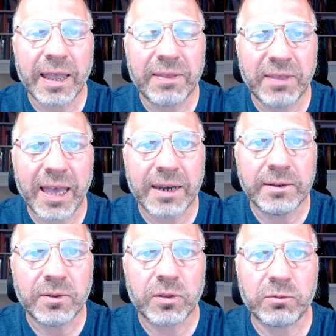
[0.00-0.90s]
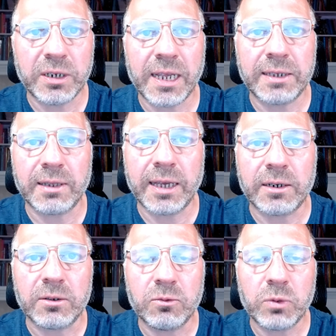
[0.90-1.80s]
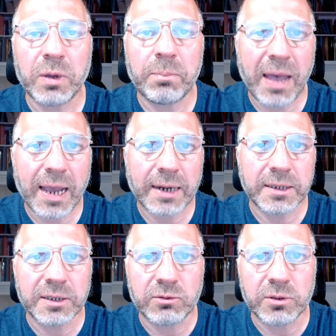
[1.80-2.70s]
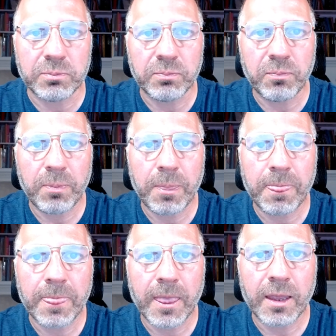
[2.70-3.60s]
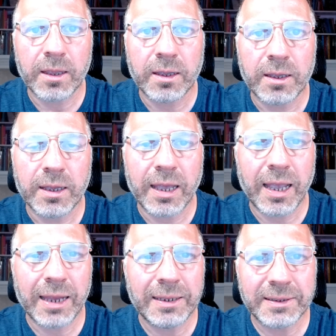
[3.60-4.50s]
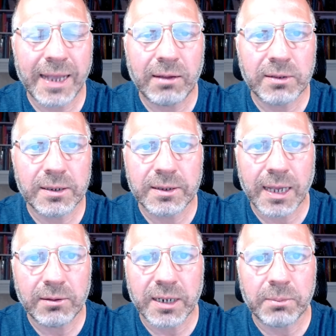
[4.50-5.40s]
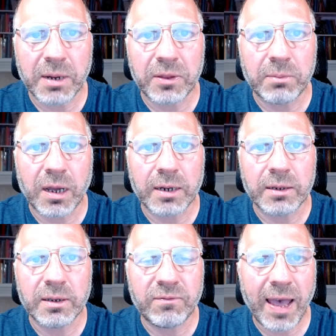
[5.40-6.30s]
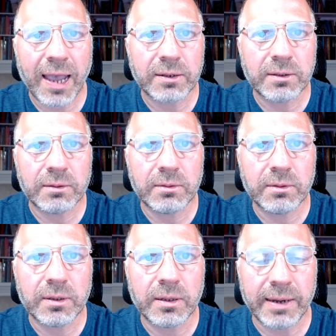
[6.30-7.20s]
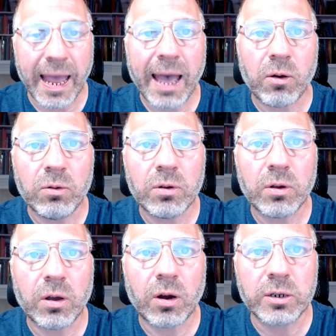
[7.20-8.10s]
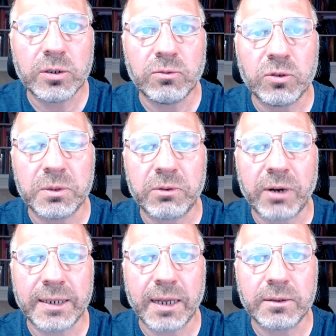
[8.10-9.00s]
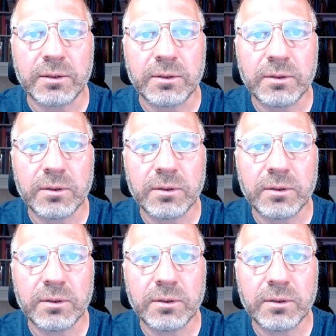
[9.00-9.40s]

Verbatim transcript: Then, three days later, we went back to his room. And his sound didn't sound any better than mine. In fact, now our two rooms were identical.